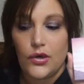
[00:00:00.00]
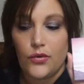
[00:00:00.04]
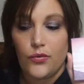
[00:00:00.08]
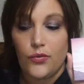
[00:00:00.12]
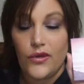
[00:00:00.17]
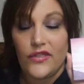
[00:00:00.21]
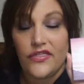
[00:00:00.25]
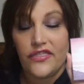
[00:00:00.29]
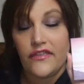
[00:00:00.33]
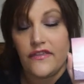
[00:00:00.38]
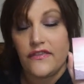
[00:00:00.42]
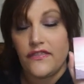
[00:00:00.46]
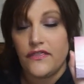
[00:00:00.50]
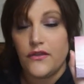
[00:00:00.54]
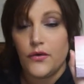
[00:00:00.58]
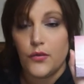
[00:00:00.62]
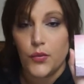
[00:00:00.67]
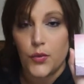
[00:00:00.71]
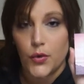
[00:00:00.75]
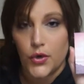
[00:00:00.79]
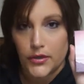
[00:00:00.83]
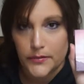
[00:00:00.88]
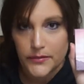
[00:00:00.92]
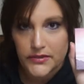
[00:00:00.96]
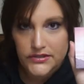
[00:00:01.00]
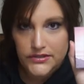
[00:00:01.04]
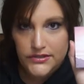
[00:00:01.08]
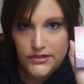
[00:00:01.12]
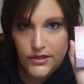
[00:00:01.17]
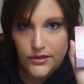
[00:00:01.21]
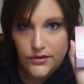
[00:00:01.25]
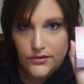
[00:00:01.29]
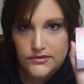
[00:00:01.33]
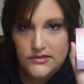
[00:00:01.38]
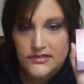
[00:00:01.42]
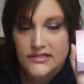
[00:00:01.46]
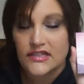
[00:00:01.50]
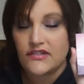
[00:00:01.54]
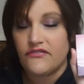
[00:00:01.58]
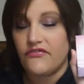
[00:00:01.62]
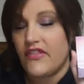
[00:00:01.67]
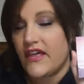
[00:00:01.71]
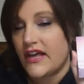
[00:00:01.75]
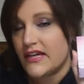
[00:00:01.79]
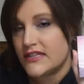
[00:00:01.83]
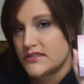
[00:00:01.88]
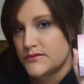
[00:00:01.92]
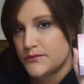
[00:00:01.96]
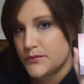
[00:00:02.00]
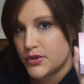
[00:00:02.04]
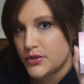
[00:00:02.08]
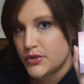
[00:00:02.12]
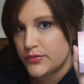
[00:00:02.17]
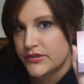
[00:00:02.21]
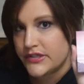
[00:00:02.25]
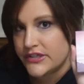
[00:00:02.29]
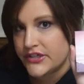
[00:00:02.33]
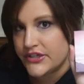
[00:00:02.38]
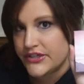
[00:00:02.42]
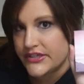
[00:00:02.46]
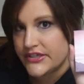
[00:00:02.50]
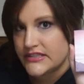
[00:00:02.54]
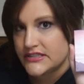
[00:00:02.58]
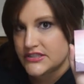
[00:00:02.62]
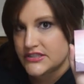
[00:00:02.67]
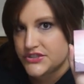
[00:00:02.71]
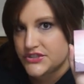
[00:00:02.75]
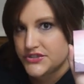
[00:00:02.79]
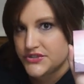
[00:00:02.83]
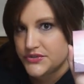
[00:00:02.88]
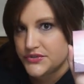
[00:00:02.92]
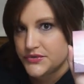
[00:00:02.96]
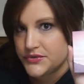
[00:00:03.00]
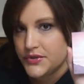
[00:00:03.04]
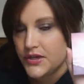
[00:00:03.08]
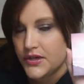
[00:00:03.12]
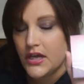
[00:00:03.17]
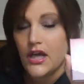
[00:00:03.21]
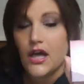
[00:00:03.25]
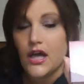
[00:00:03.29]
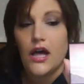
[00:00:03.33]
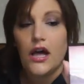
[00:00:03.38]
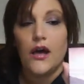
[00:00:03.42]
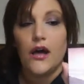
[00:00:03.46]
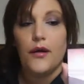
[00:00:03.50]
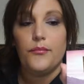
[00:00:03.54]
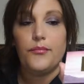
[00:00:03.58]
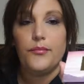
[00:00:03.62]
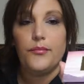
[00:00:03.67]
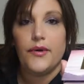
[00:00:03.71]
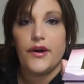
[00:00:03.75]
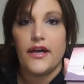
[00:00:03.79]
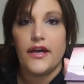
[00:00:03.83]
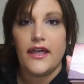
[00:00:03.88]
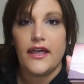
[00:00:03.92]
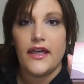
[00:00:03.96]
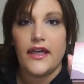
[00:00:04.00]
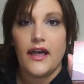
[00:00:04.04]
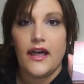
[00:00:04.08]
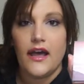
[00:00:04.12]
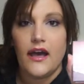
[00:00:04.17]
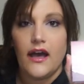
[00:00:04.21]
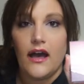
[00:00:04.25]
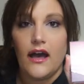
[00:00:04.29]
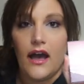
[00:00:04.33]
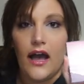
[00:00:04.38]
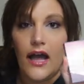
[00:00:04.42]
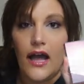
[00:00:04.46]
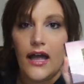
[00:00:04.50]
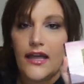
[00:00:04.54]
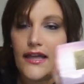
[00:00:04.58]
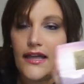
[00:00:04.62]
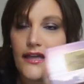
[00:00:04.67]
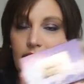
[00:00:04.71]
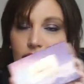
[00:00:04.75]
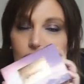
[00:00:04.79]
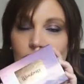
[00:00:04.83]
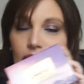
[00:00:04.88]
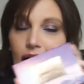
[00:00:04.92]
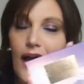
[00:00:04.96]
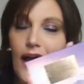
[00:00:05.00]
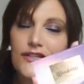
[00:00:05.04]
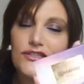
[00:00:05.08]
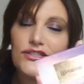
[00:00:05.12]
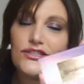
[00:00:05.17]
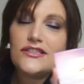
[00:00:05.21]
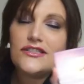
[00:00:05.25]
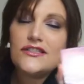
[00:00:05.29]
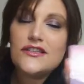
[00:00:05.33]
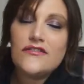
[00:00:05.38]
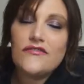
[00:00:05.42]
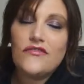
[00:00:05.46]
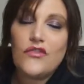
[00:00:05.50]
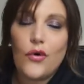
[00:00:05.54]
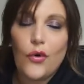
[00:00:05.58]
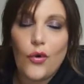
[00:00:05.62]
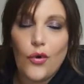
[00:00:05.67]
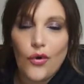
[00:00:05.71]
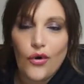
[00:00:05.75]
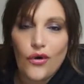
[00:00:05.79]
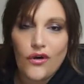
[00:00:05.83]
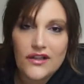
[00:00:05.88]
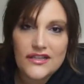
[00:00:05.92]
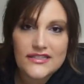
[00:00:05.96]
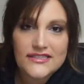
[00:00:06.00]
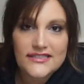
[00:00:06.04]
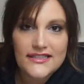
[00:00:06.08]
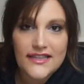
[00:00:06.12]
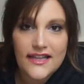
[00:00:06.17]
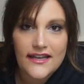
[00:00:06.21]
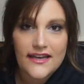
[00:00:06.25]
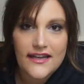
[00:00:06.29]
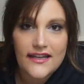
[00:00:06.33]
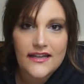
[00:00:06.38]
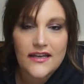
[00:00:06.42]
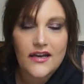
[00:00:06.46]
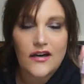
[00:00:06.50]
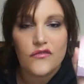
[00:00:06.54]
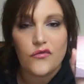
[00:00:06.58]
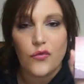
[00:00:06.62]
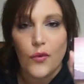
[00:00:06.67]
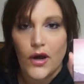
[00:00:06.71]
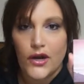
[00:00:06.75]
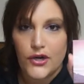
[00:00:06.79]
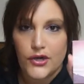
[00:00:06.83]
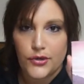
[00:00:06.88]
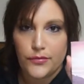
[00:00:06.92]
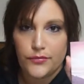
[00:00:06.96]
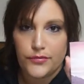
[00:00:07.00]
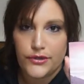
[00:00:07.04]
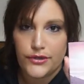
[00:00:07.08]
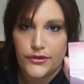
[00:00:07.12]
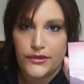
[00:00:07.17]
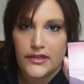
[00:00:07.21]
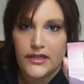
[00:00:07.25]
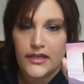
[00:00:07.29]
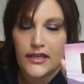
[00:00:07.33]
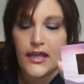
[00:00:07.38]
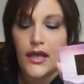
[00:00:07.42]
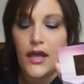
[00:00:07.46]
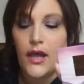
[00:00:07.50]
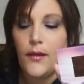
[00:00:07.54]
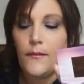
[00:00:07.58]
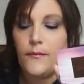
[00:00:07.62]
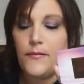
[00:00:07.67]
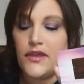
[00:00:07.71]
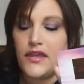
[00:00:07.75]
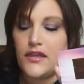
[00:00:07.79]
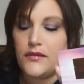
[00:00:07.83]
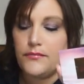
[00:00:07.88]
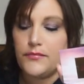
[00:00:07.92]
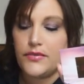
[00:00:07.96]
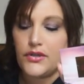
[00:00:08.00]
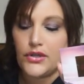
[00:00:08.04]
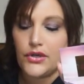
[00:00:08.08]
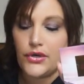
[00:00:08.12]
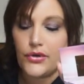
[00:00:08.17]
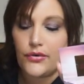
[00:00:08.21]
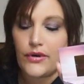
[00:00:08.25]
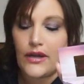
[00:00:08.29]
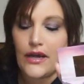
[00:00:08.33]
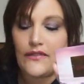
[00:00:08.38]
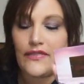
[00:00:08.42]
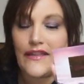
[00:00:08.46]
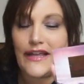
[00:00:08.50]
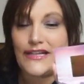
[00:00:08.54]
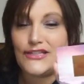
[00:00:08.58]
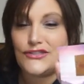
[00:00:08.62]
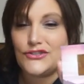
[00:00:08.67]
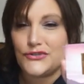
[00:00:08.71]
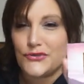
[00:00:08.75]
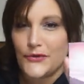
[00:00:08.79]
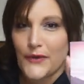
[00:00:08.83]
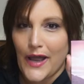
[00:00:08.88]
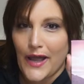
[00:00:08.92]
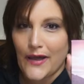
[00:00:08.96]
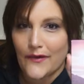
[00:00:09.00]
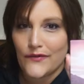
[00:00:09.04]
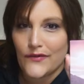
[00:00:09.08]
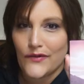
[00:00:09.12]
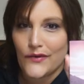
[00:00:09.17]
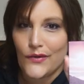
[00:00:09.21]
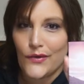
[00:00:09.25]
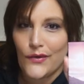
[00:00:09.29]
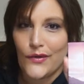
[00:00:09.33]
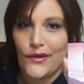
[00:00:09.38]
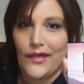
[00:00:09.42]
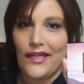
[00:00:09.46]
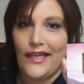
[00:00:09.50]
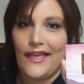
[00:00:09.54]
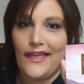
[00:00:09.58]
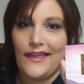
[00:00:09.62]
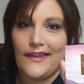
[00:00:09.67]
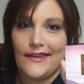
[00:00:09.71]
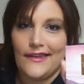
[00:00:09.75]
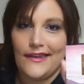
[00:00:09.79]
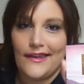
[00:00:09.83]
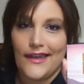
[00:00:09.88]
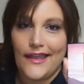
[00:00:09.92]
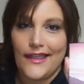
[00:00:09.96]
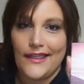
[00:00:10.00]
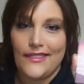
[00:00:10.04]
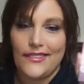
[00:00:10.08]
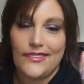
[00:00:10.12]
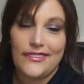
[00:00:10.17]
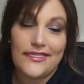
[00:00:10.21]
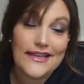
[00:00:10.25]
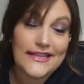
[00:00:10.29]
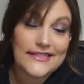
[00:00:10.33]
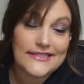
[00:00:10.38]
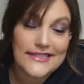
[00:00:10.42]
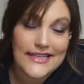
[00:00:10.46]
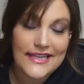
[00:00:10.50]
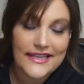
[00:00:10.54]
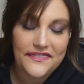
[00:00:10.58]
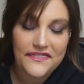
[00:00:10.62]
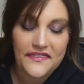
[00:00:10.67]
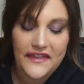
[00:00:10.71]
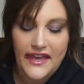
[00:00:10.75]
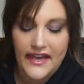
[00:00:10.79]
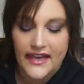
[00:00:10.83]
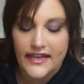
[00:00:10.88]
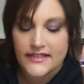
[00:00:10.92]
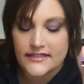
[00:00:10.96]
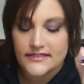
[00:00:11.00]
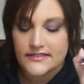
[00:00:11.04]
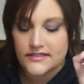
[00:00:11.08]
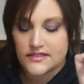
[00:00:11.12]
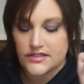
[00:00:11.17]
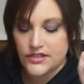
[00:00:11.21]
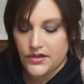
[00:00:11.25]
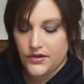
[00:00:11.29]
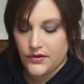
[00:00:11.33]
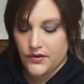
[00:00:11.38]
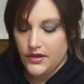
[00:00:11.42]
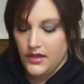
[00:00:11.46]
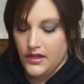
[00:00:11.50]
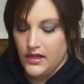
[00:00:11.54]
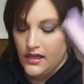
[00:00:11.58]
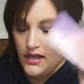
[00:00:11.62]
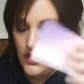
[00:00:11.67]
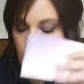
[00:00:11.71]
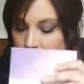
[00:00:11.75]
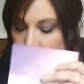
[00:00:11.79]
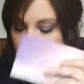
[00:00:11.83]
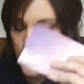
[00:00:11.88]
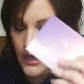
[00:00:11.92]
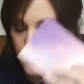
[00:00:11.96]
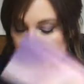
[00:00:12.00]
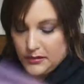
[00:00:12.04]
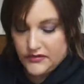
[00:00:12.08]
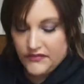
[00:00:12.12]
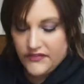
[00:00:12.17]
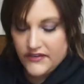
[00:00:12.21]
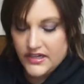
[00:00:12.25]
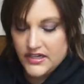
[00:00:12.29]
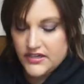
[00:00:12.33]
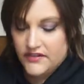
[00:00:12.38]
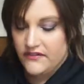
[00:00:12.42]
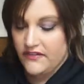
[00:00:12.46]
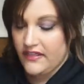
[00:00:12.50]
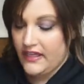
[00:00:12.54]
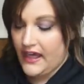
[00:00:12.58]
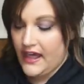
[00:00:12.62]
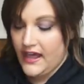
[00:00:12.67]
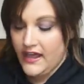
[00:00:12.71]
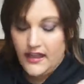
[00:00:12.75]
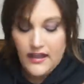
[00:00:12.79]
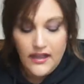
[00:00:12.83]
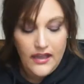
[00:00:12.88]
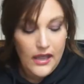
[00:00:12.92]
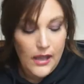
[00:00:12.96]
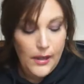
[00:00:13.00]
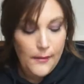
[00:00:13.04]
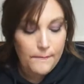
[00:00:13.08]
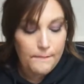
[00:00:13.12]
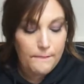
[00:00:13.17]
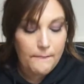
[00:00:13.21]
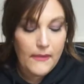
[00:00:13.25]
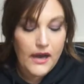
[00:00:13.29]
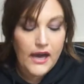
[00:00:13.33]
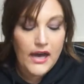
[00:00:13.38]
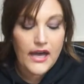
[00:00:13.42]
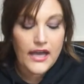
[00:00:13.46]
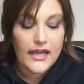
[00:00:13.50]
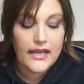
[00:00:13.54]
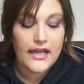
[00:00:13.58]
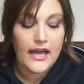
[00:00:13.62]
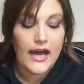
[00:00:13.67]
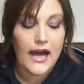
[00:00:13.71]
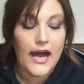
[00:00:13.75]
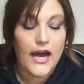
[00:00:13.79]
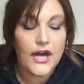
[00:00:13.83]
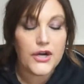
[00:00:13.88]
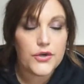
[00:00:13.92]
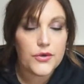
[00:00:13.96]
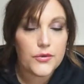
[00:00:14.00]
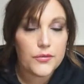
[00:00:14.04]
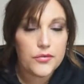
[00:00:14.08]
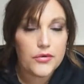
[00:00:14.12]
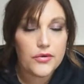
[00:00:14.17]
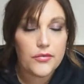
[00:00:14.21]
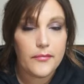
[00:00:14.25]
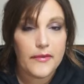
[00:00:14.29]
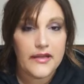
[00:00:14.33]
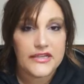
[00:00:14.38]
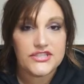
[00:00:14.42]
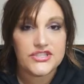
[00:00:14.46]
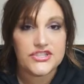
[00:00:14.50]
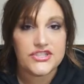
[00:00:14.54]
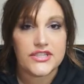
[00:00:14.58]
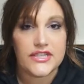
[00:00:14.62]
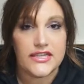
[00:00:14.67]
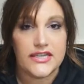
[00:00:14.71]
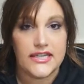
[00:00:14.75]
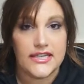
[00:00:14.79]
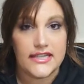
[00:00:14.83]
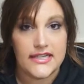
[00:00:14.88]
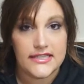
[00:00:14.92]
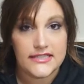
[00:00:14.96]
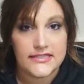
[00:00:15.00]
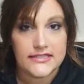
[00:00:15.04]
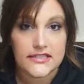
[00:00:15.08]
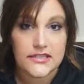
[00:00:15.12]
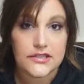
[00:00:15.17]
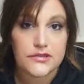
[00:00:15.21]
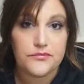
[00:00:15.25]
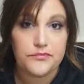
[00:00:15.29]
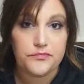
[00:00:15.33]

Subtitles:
with the warmer tones, if that's more what you're into. But I just love the whole aesthetic of Wander Beauty being built around like travel and things like that. So I'm a fan of that. My honorable mention is